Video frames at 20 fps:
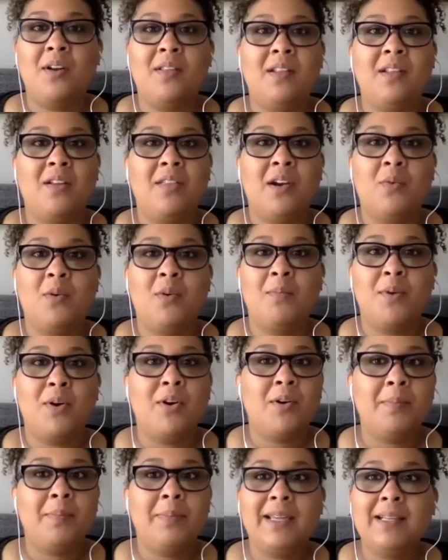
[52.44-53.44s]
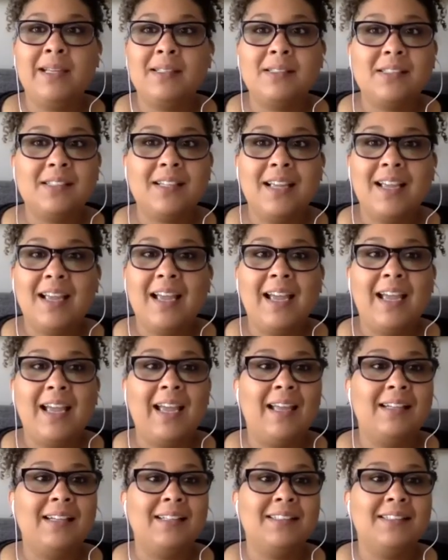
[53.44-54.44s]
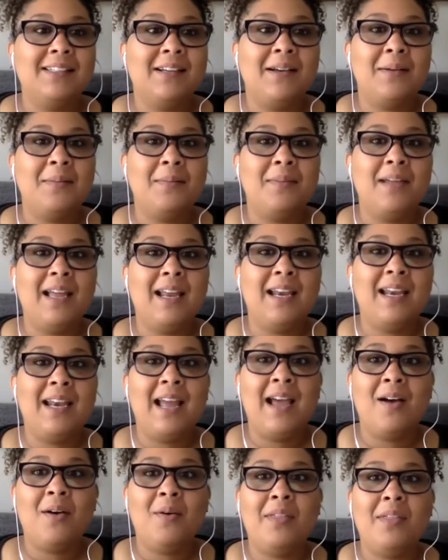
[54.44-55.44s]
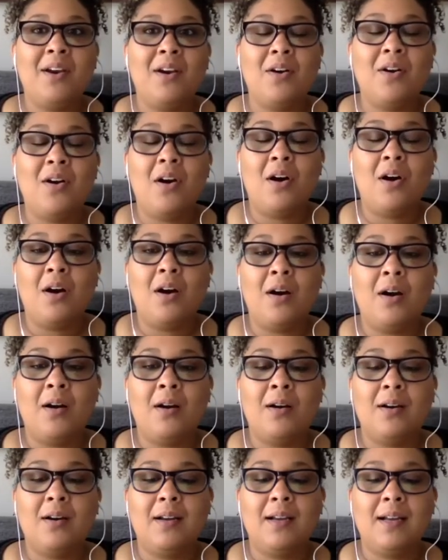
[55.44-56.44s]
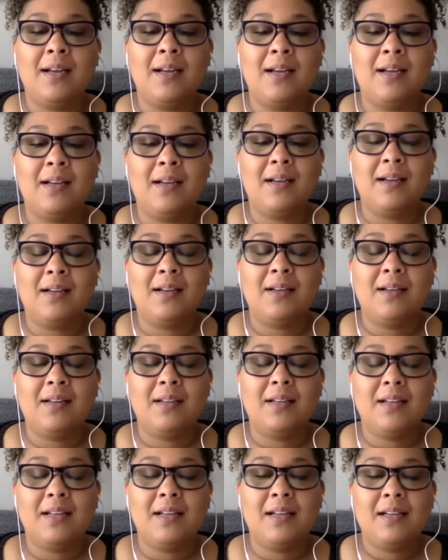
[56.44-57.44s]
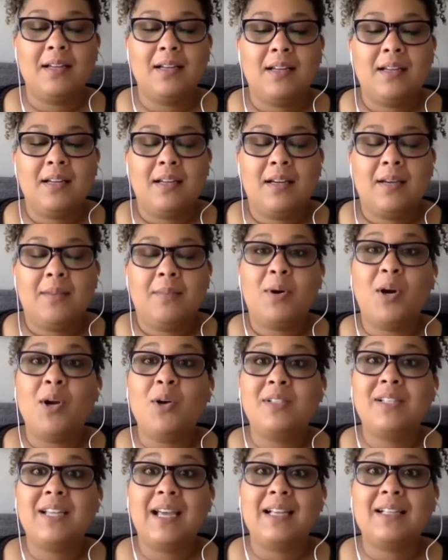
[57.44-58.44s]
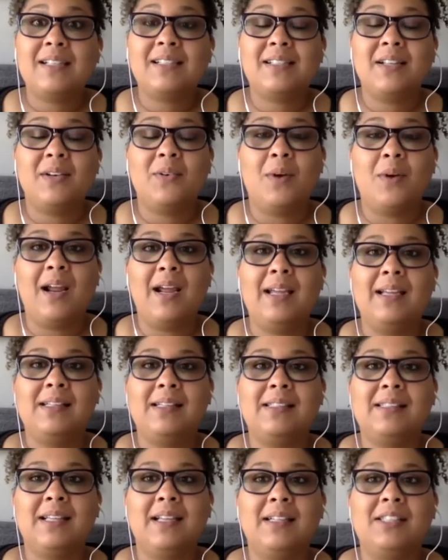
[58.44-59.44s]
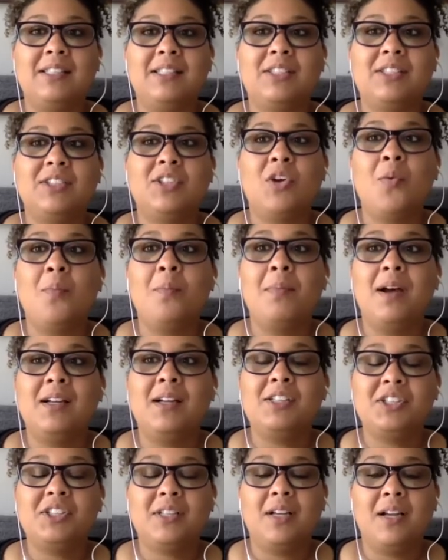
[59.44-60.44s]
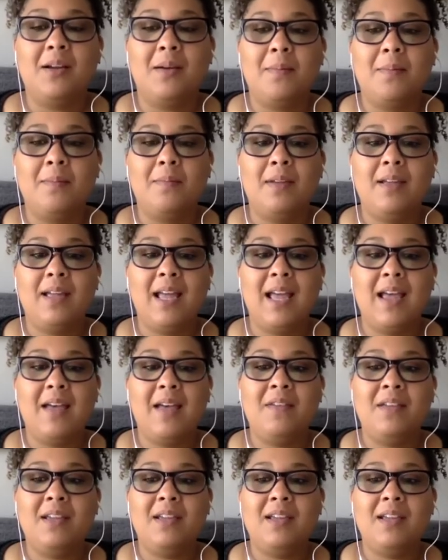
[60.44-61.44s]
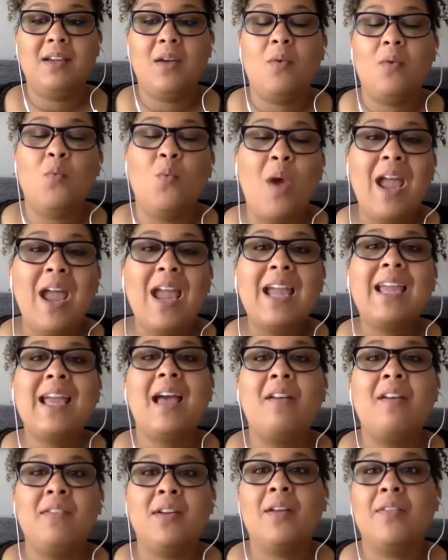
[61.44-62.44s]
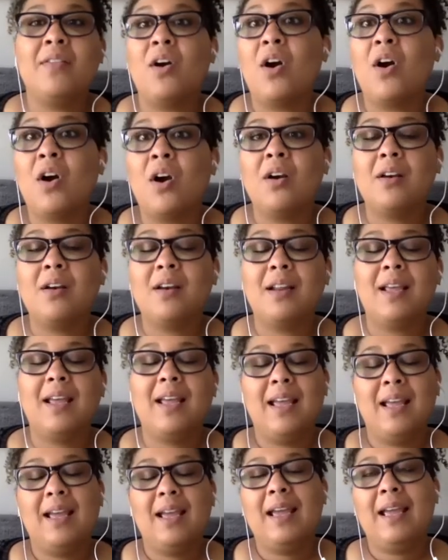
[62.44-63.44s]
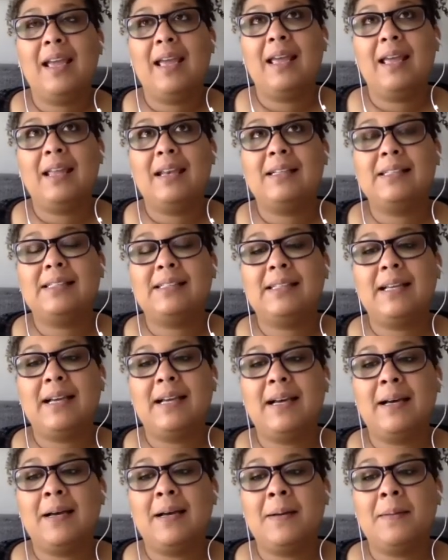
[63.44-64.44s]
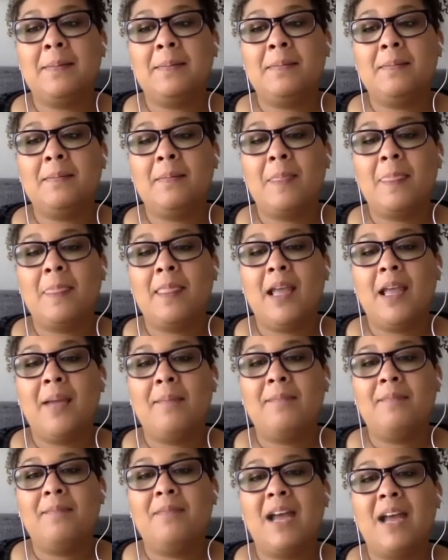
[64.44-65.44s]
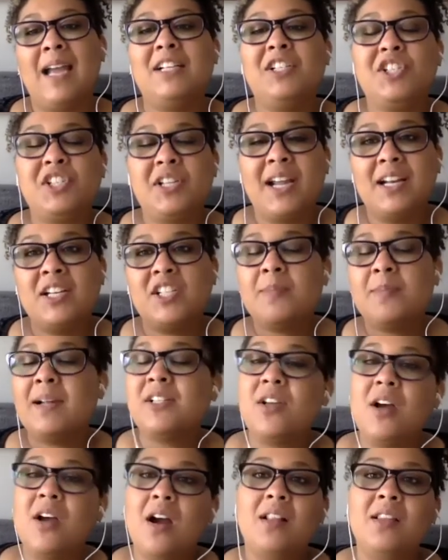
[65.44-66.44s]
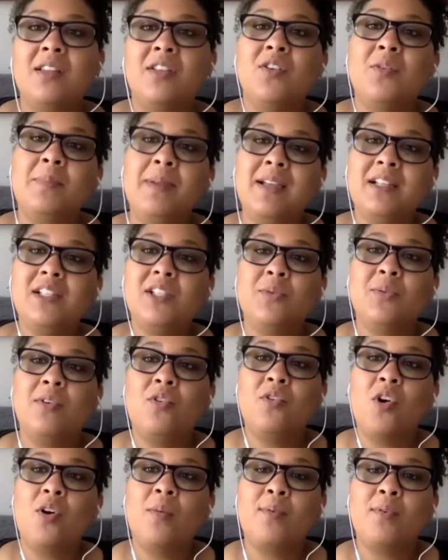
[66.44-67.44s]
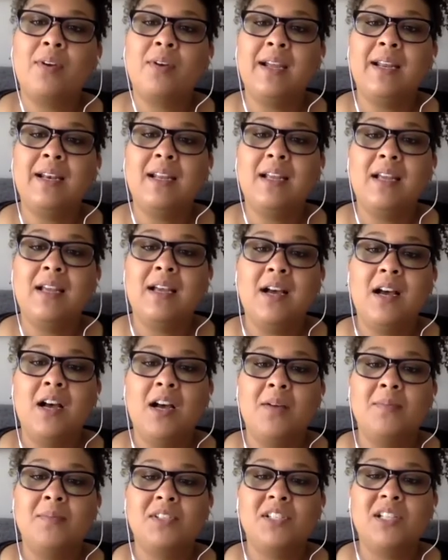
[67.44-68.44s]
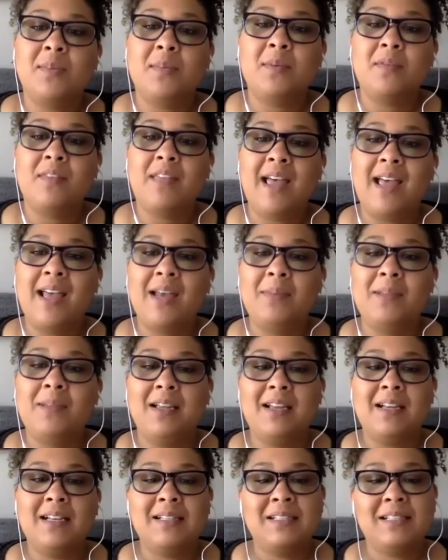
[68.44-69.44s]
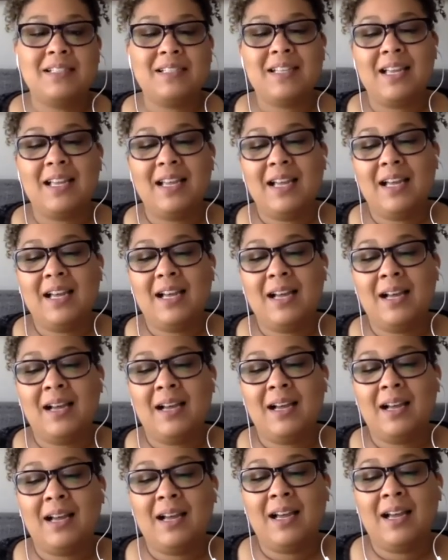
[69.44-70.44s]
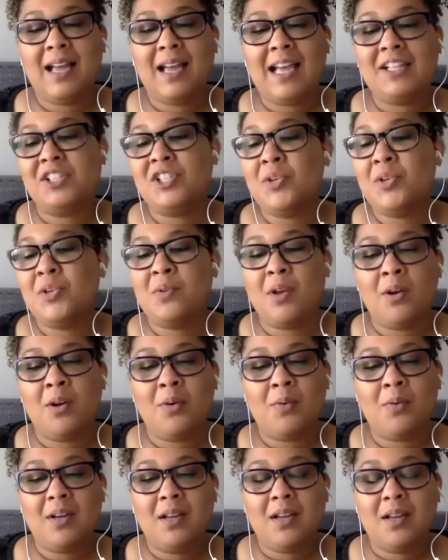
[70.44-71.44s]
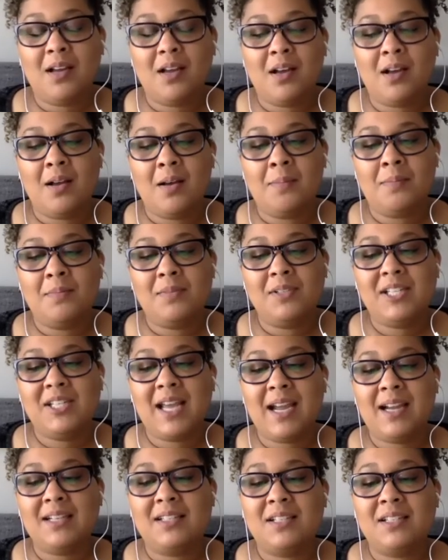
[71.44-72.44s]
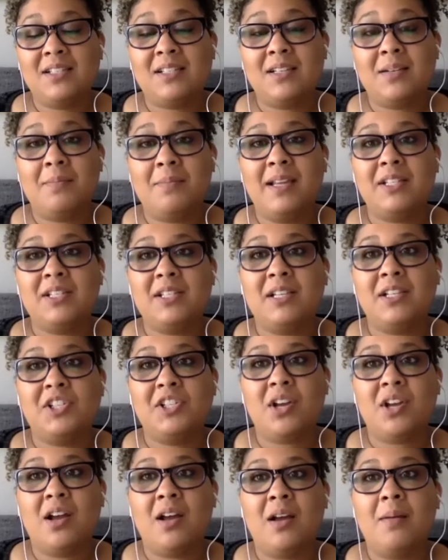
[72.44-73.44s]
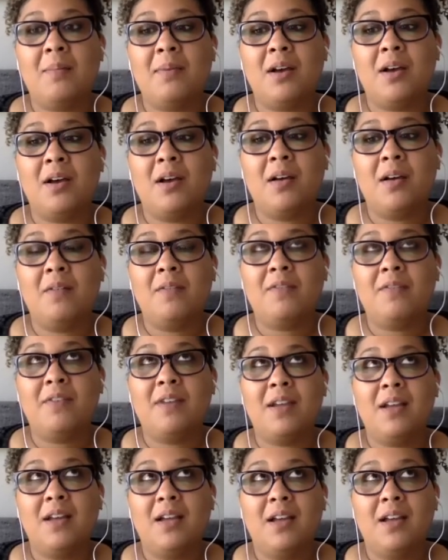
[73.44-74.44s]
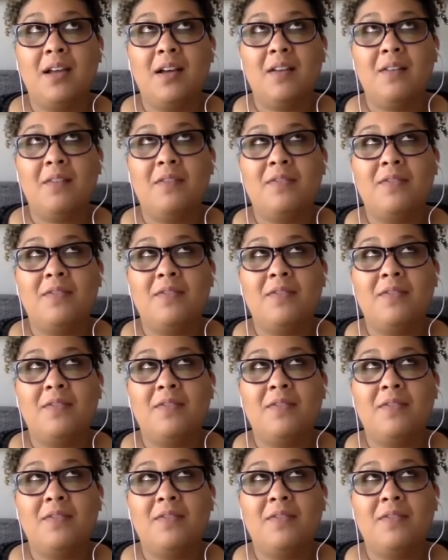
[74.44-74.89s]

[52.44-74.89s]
there, there were murder bees. And, um, and now there are uh, protests and riots, and just so much um, heavy, weighing heavy on the heart. And um, I'm, I changed my talk a little bit to incorporate um, some of that because, uh, as you know, um, tech does an amazing job of, of